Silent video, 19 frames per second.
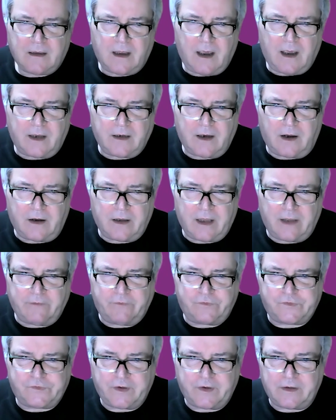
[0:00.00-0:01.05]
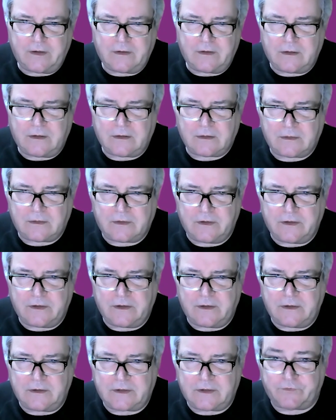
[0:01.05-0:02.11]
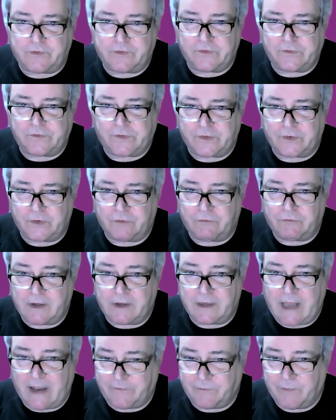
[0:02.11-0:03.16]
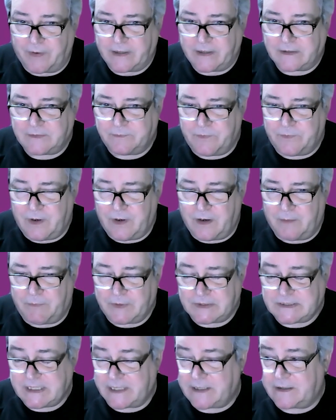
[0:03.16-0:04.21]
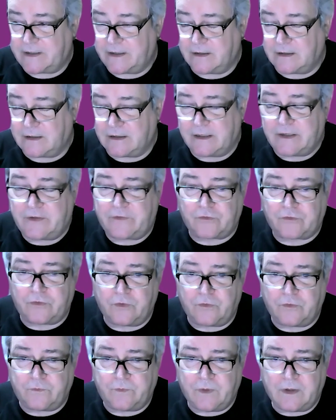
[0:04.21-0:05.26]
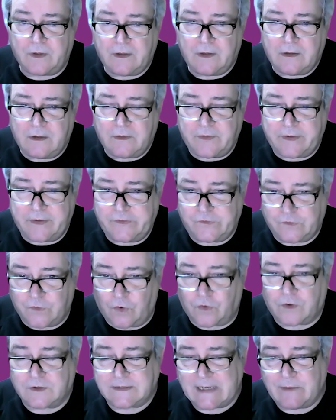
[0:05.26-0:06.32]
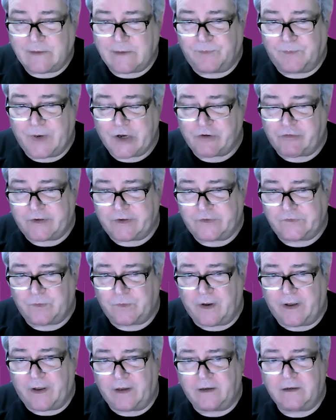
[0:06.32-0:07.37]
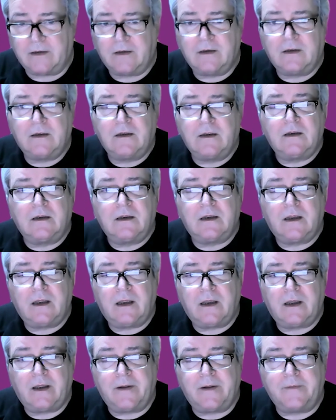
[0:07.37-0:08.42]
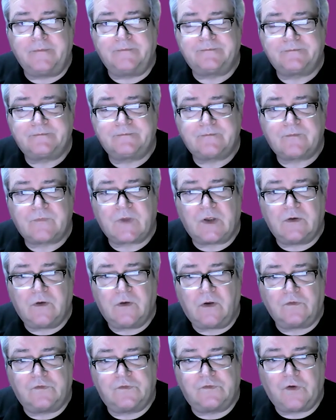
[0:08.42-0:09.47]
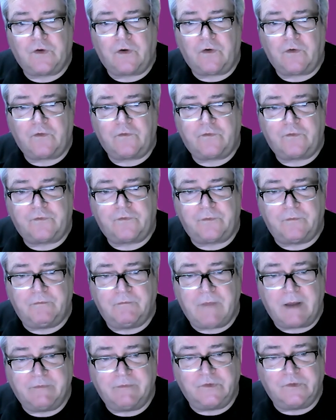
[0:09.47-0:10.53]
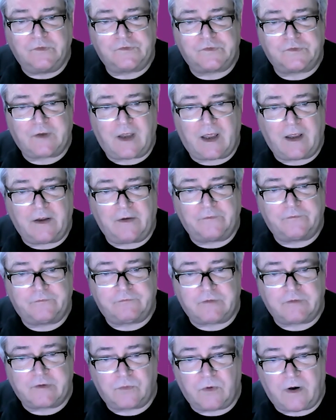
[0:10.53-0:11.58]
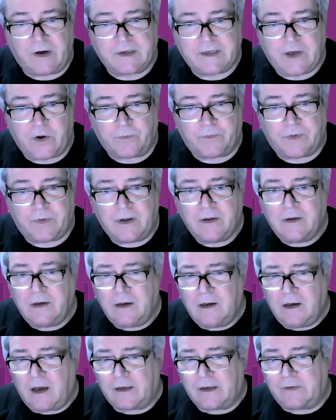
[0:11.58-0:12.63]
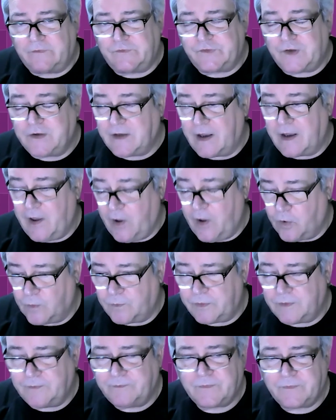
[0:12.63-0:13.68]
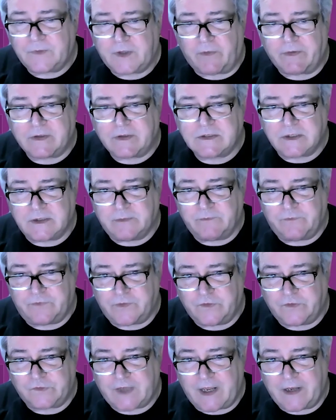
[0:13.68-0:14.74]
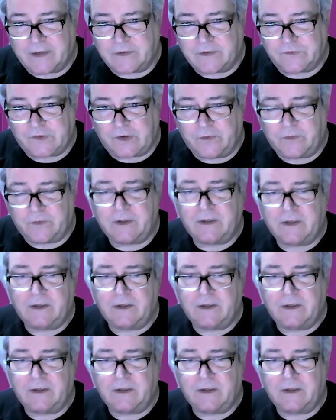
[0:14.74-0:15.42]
and I have seen the difference that you really have made, particularly through these lockdown periods where um, lots of members have required help, and I've seen that help going to them firsthand. So